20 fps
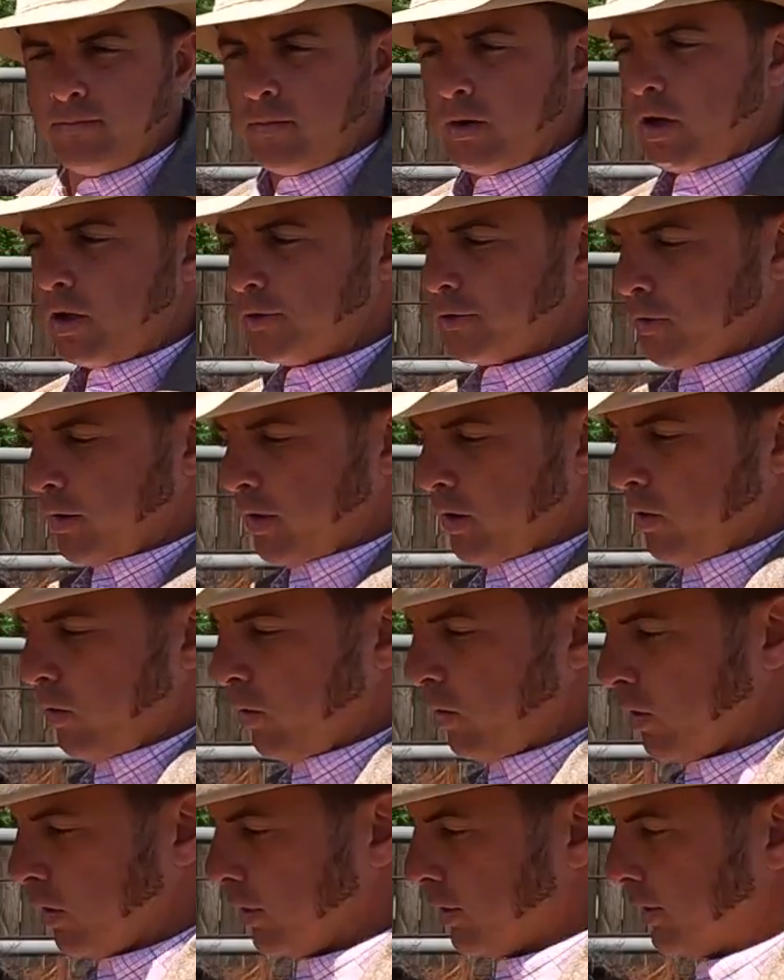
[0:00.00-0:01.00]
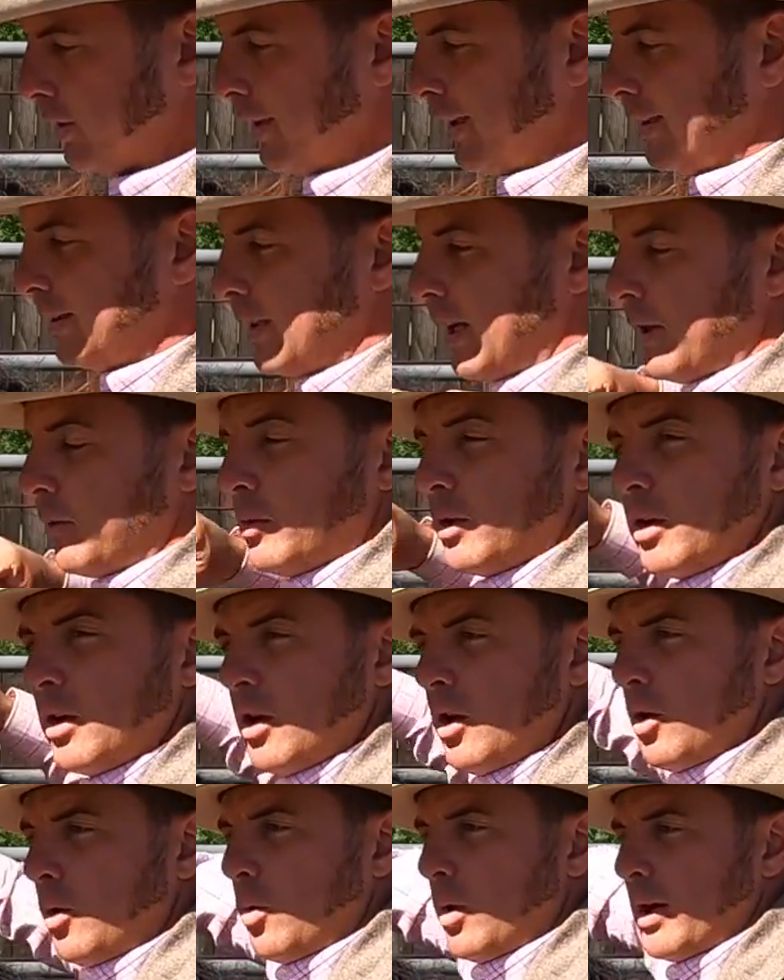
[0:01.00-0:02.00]
haltering a horse is I would
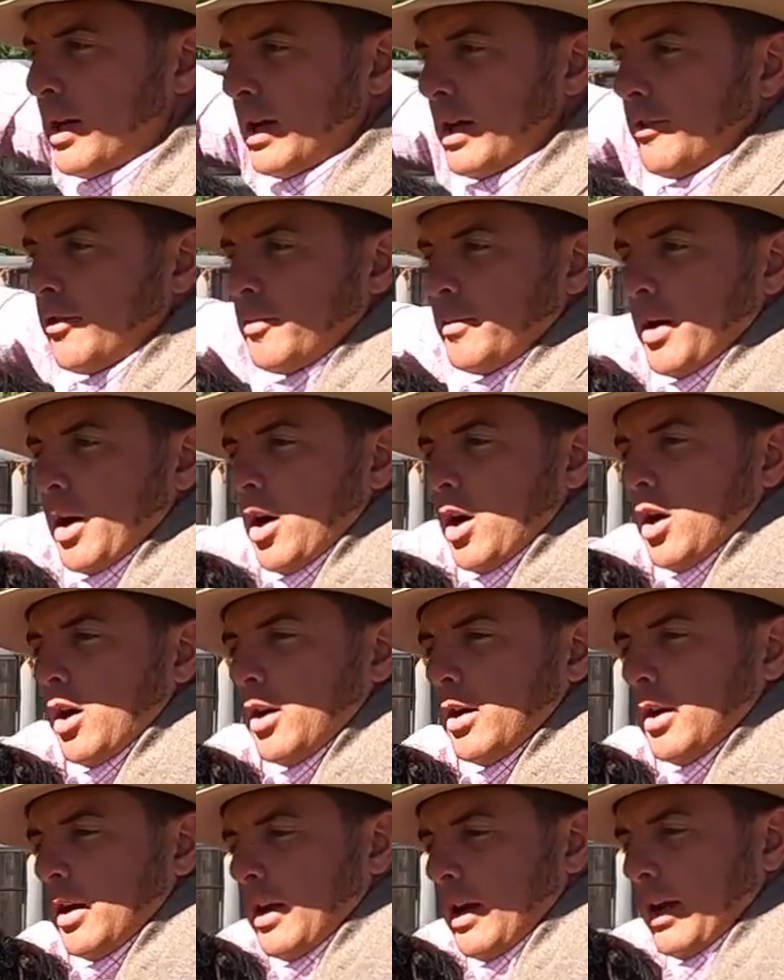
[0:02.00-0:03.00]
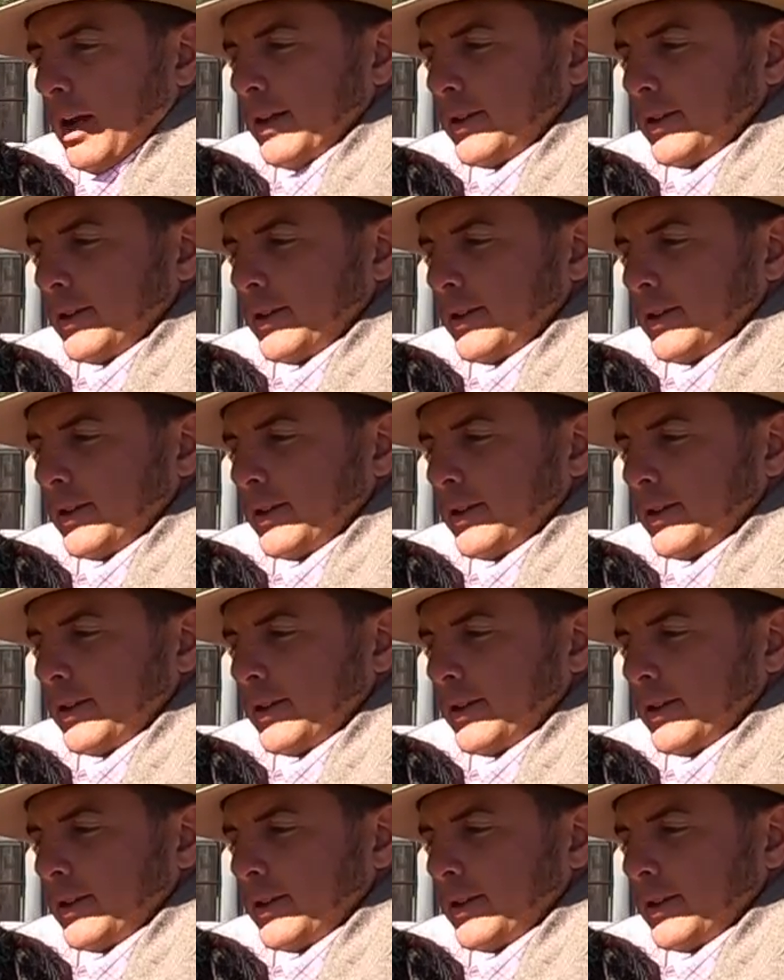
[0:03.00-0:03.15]
want to give them a hug.